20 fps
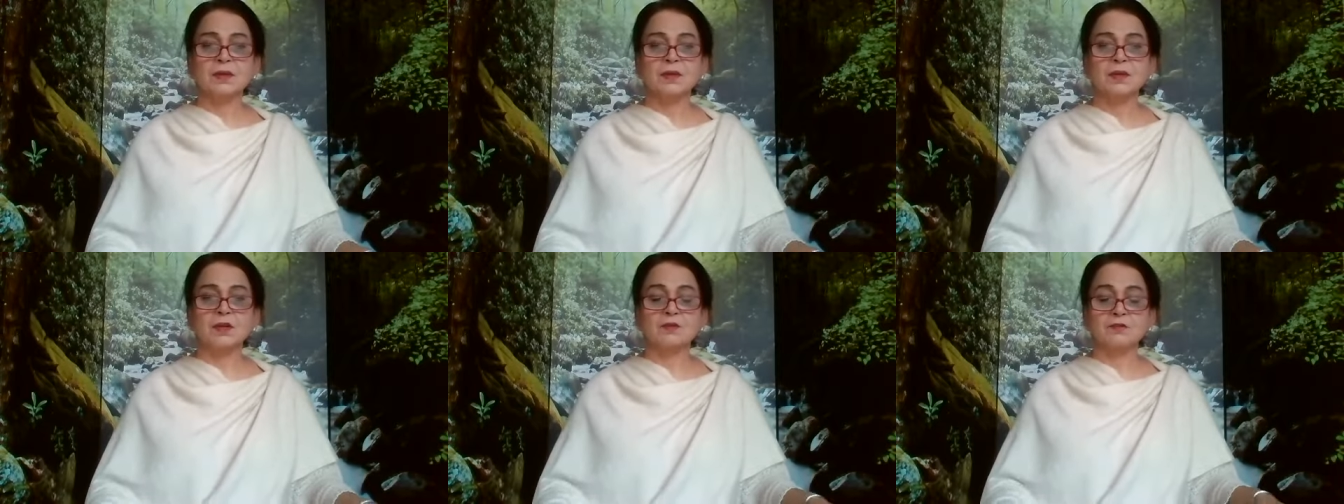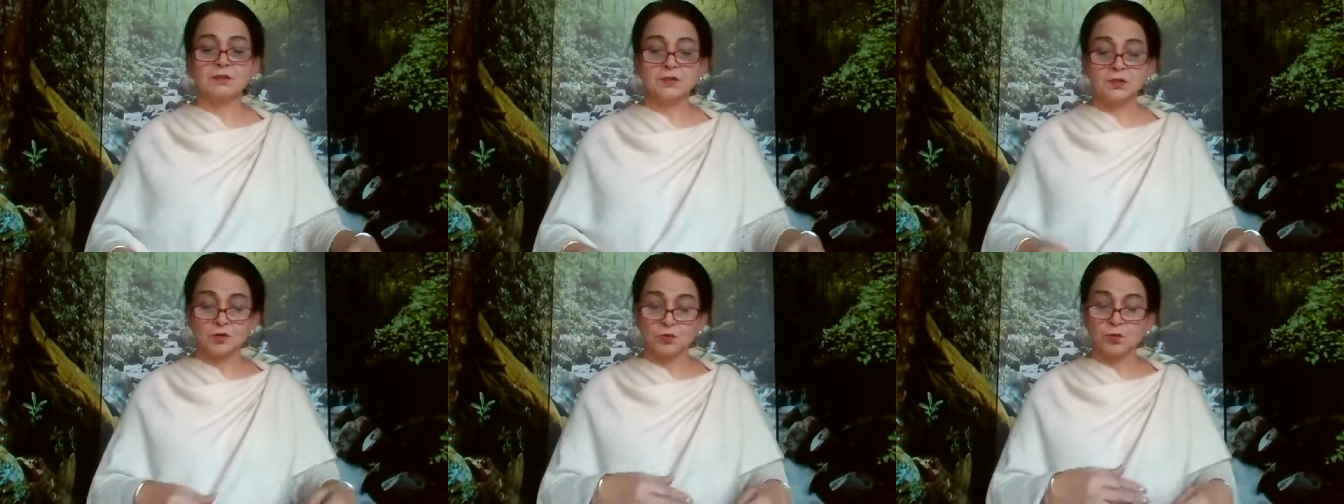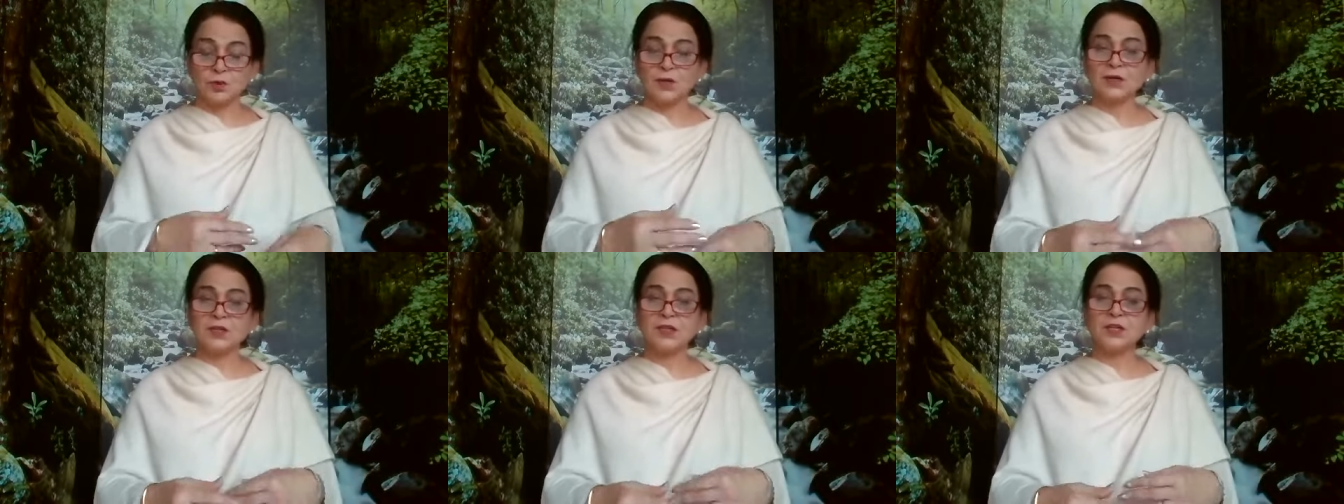It was
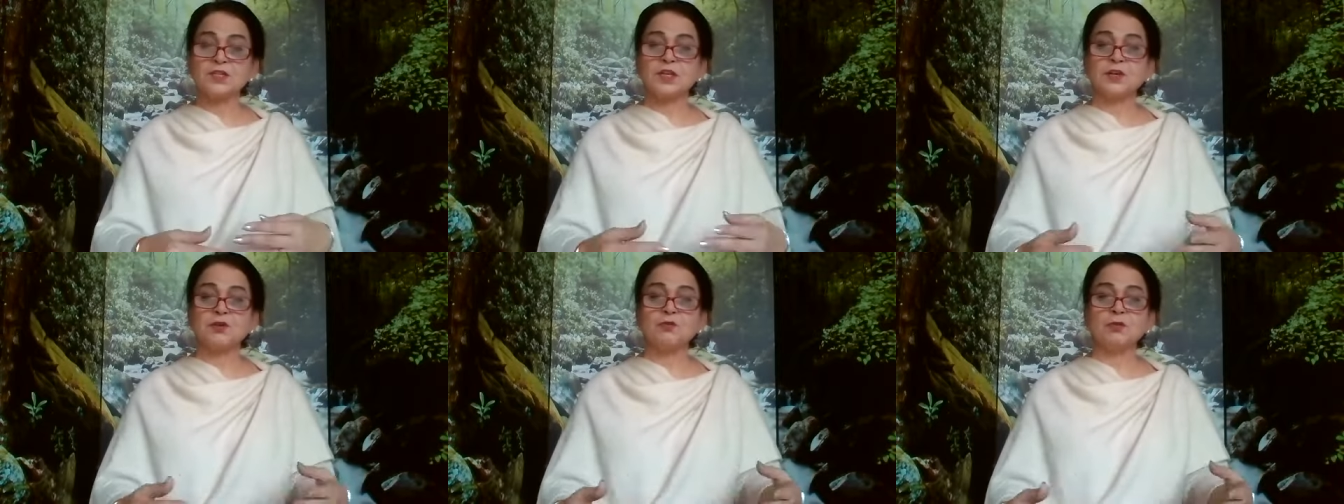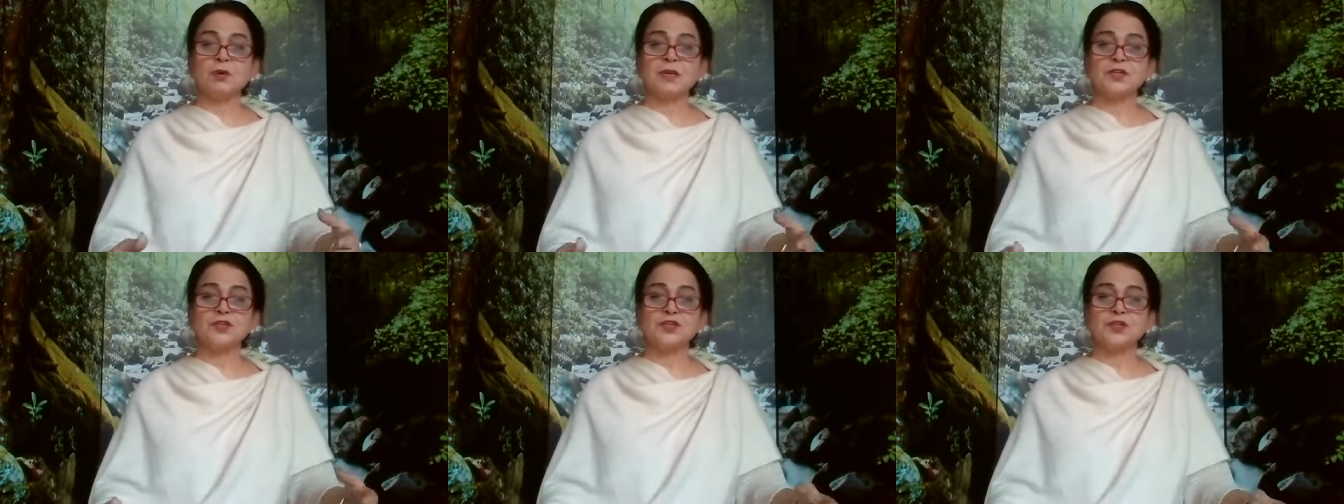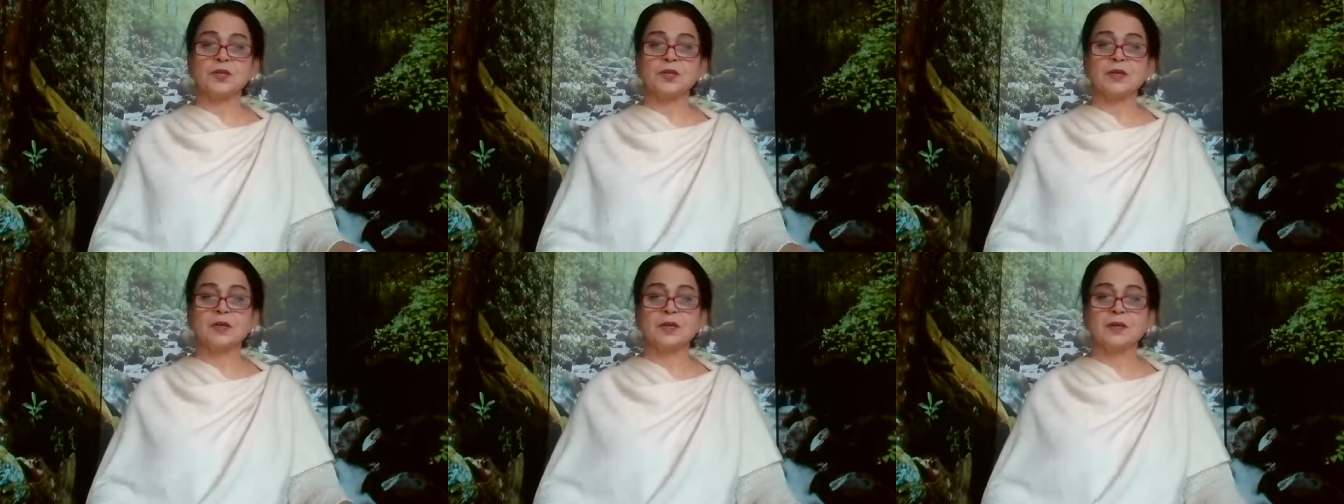doing the
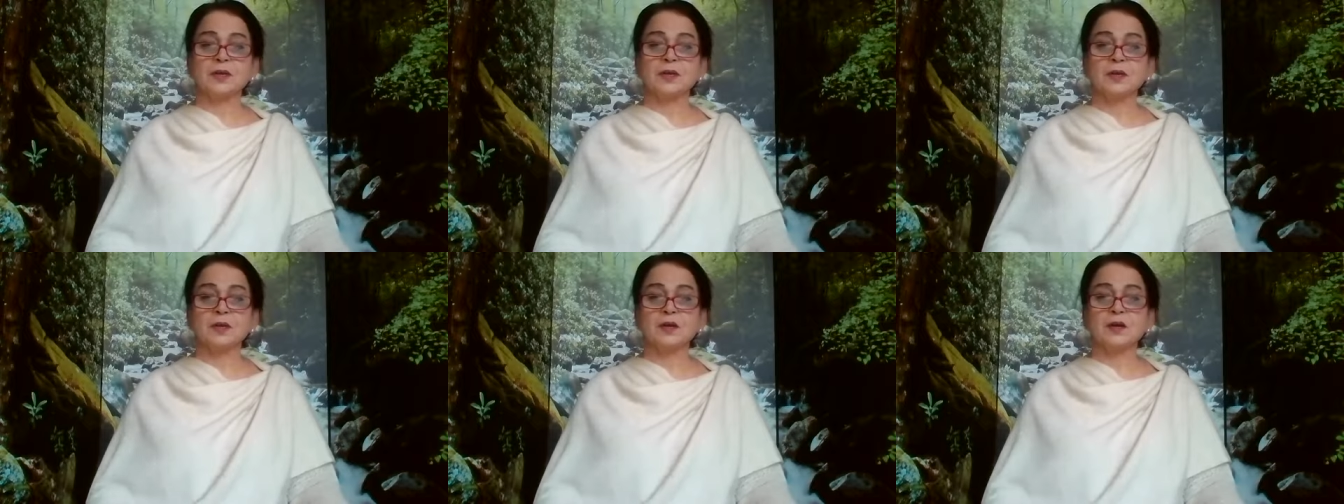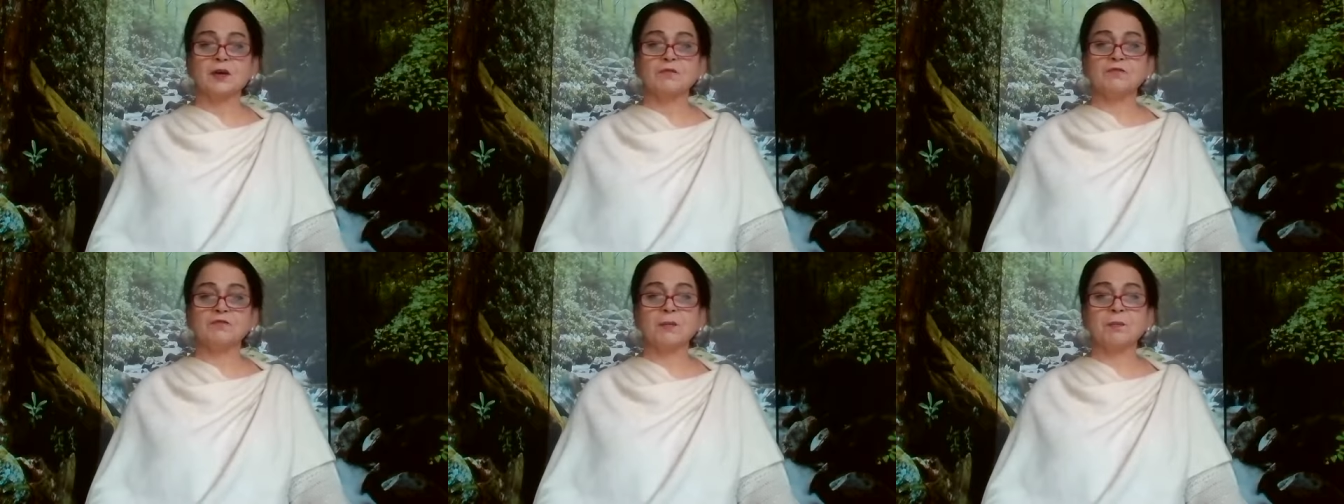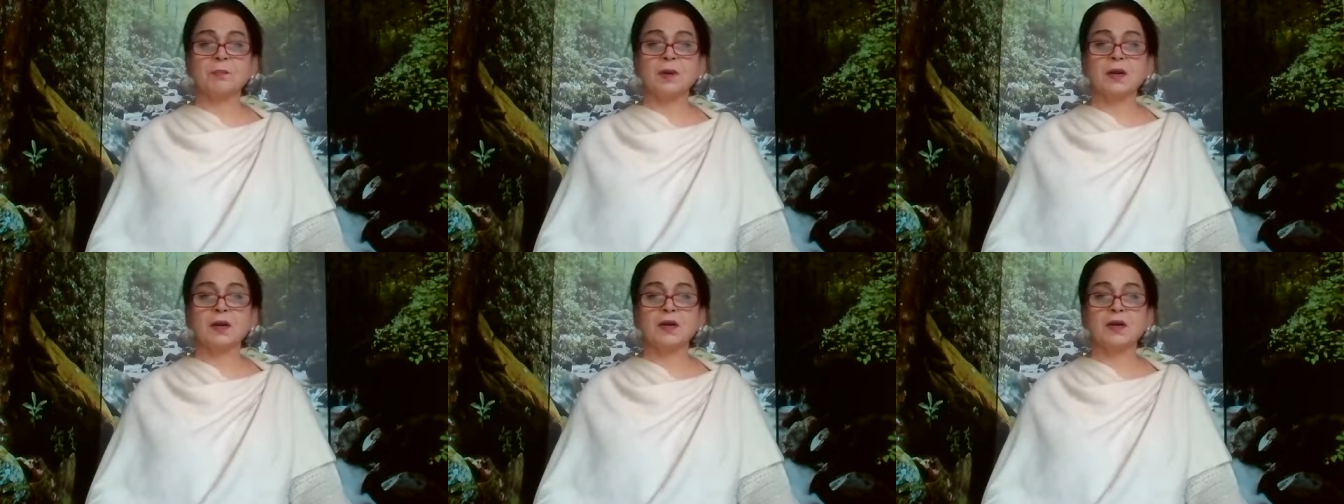circulation of the
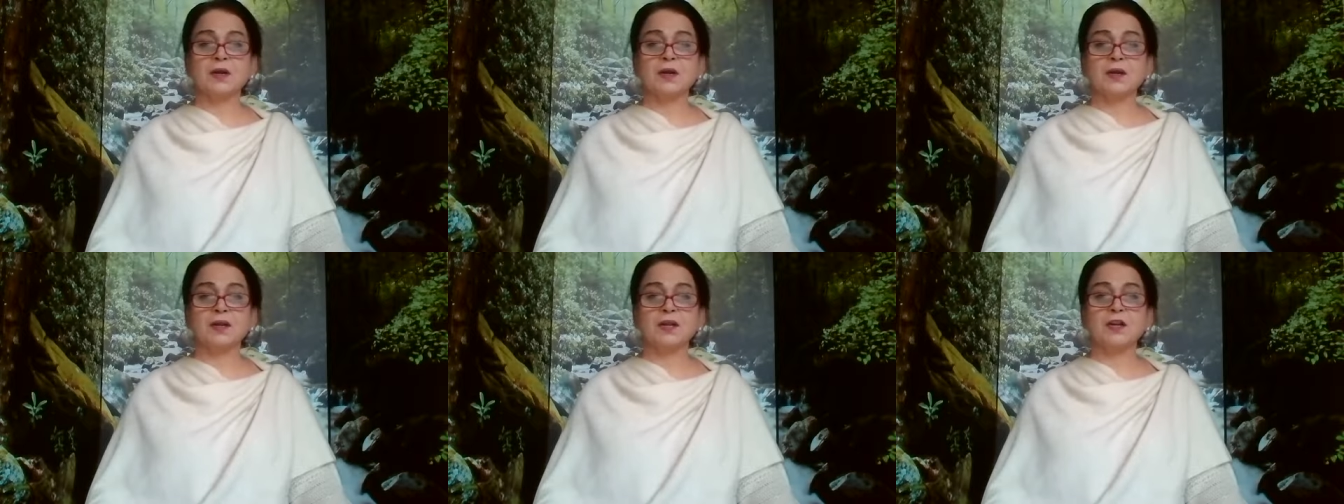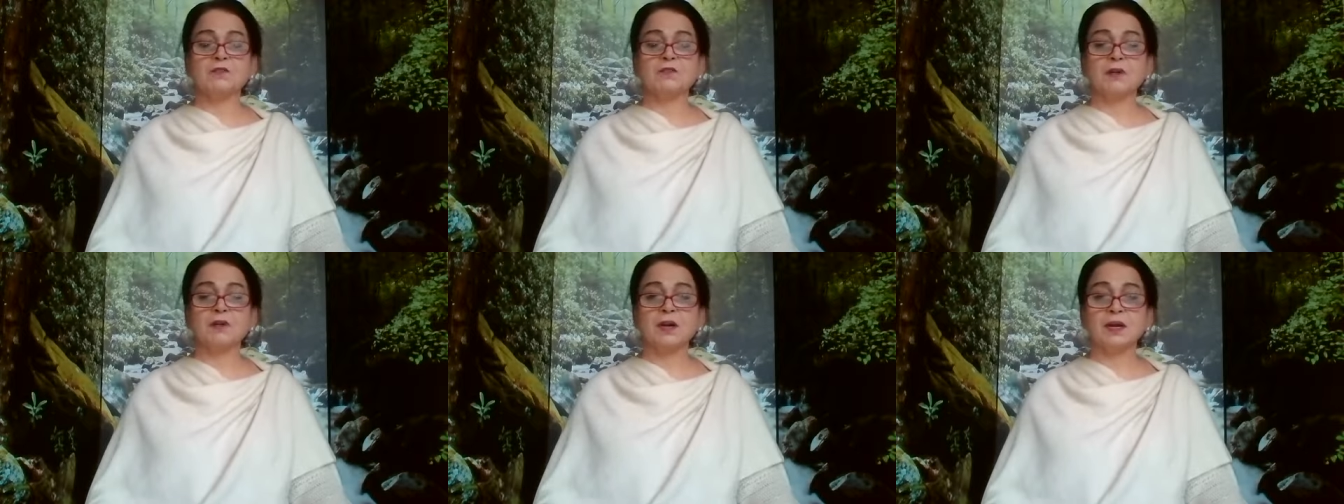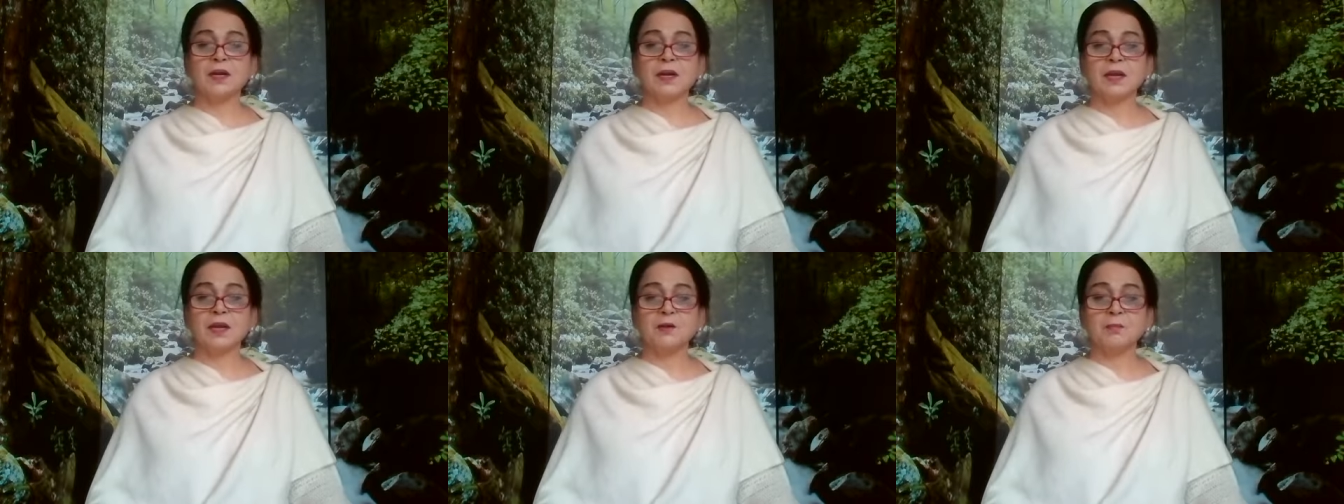blood in our
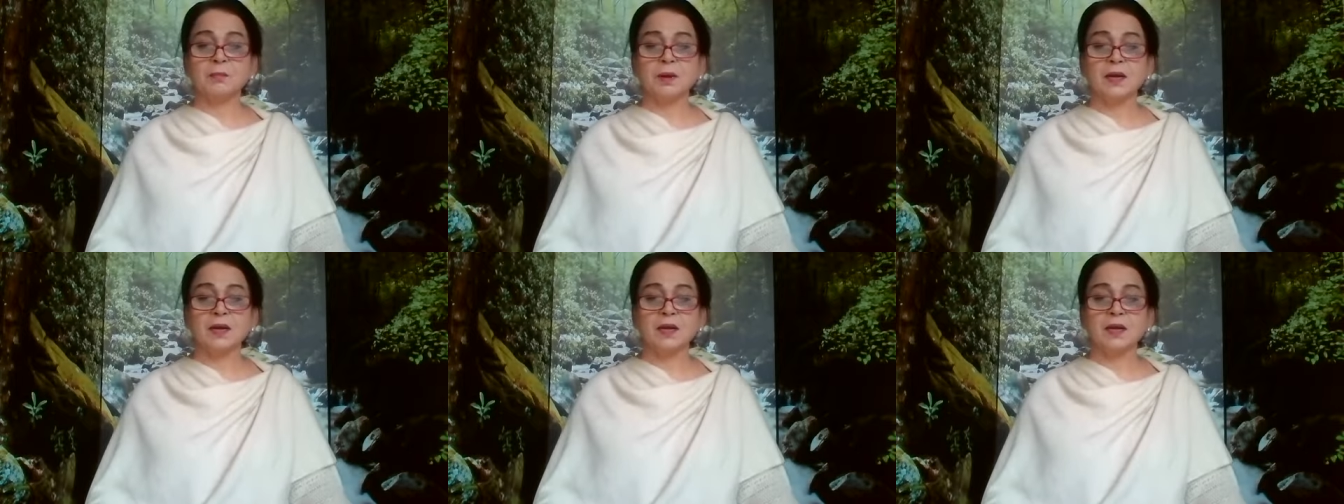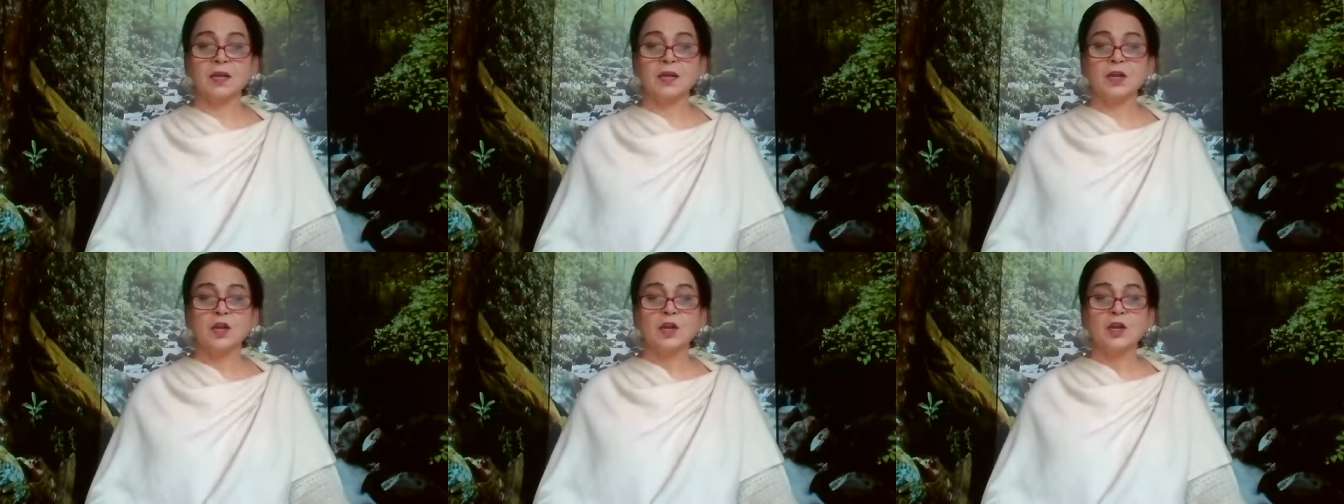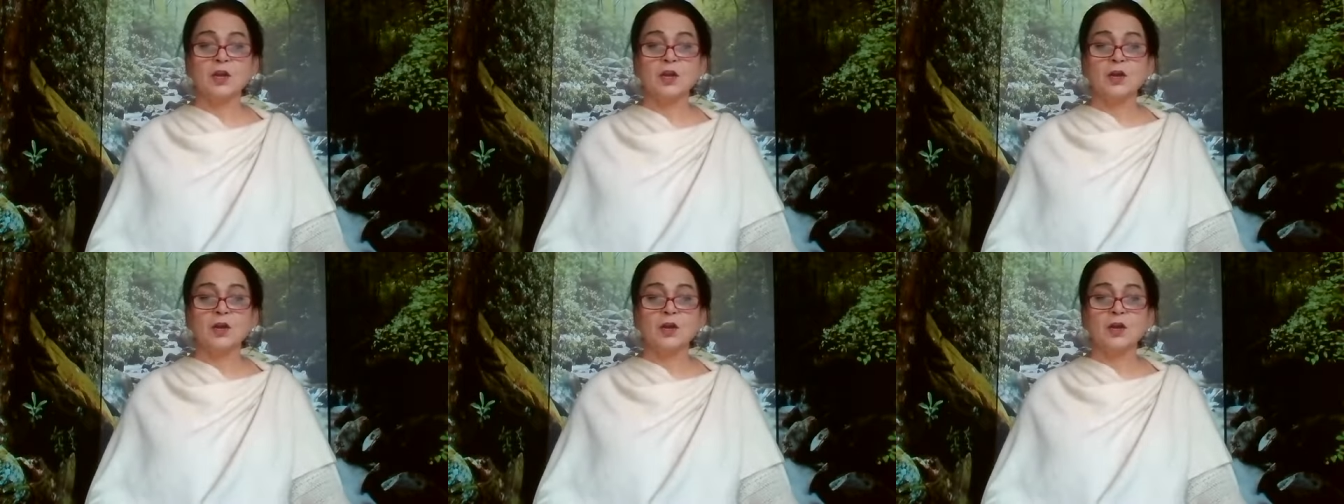entire body.